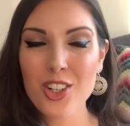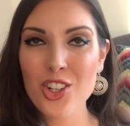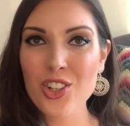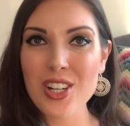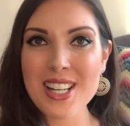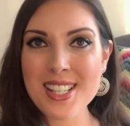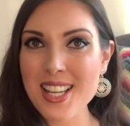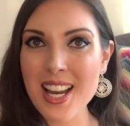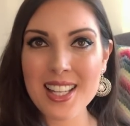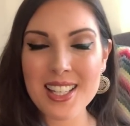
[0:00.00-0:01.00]

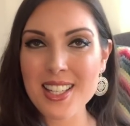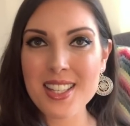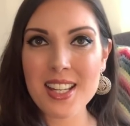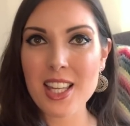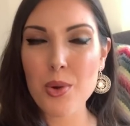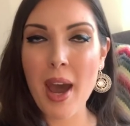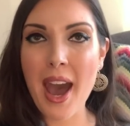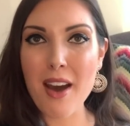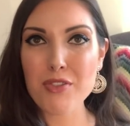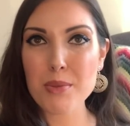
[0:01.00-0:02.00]
crazy ideas like you
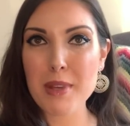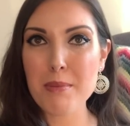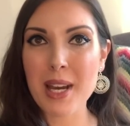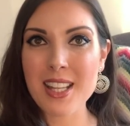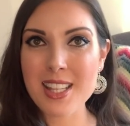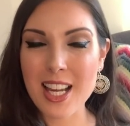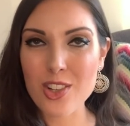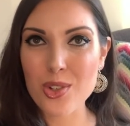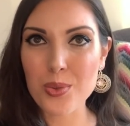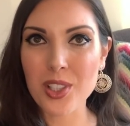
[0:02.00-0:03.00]
have to be
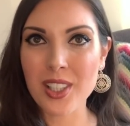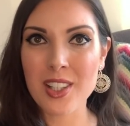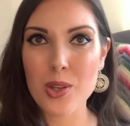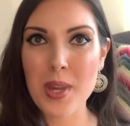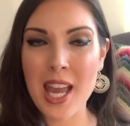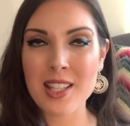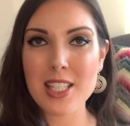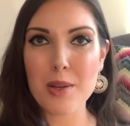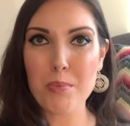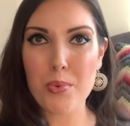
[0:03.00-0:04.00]
bisexual and you can't
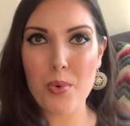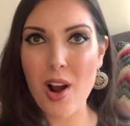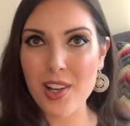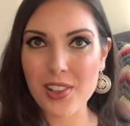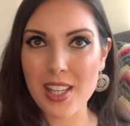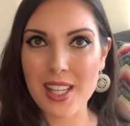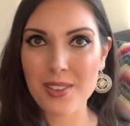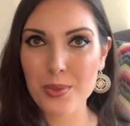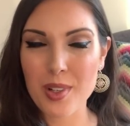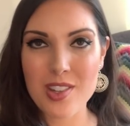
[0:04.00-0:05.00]
eat broccoli,
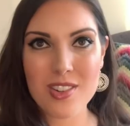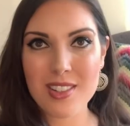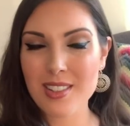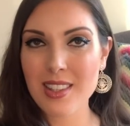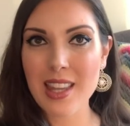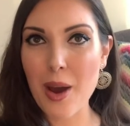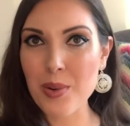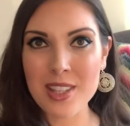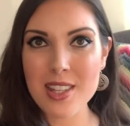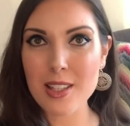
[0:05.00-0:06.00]
which that
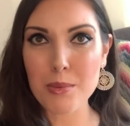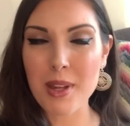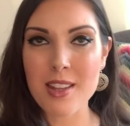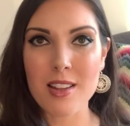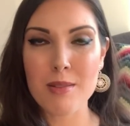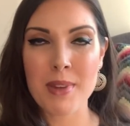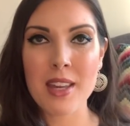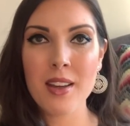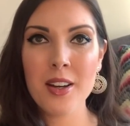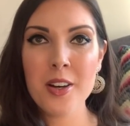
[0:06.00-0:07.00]
one still puzzles me.